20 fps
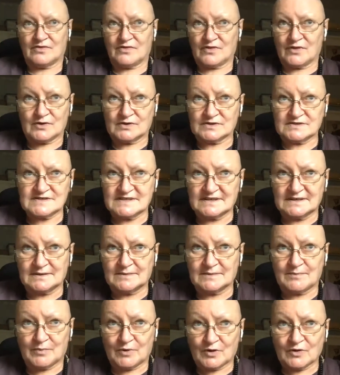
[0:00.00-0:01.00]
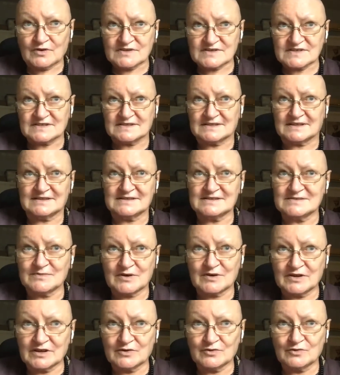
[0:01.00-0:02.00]
thirsty person. That's
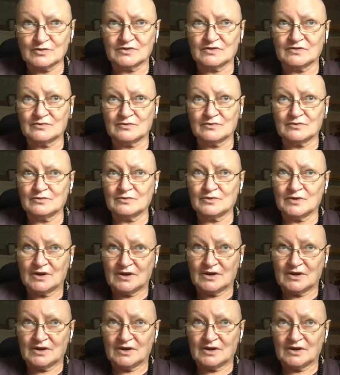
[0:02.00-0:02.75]
very good to